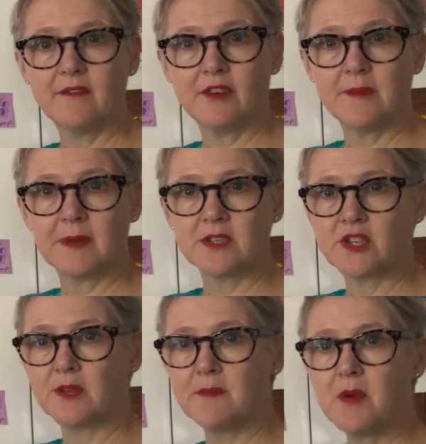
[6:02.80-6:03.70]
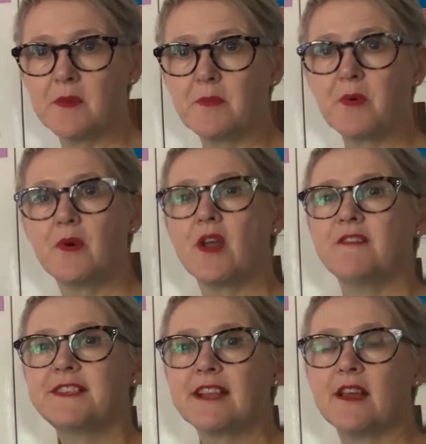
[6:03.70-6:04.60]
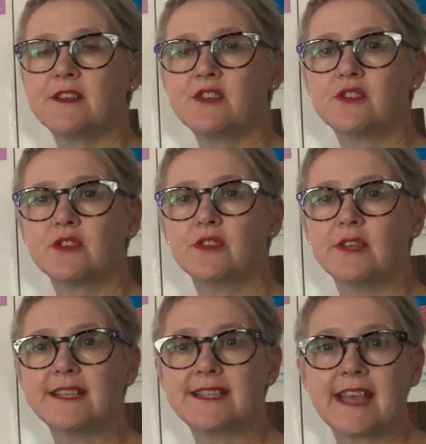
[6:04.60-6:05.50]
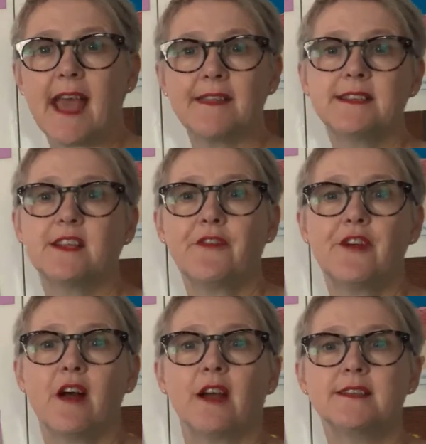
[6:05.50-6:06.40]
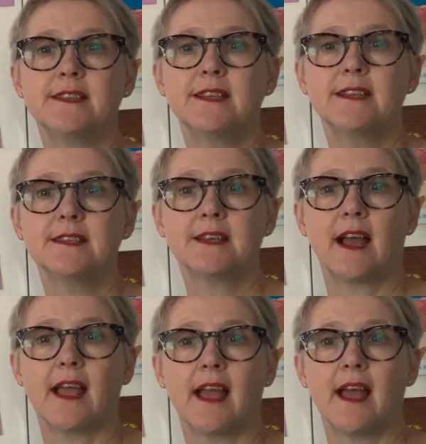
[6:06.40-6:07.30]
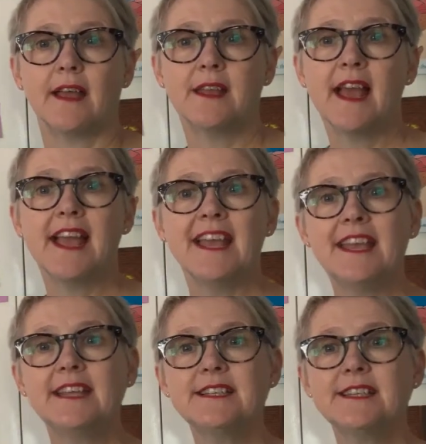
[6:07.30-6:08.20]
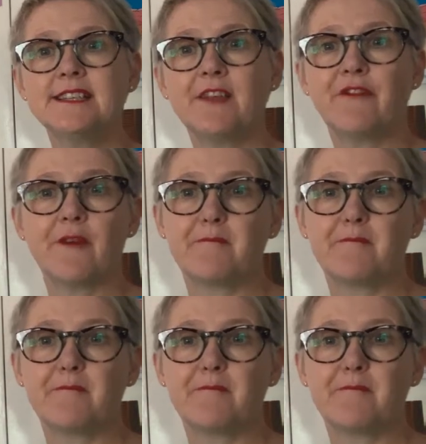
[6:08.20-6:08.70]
very much at the moment, but what I've started to do is gather different ideas I had into different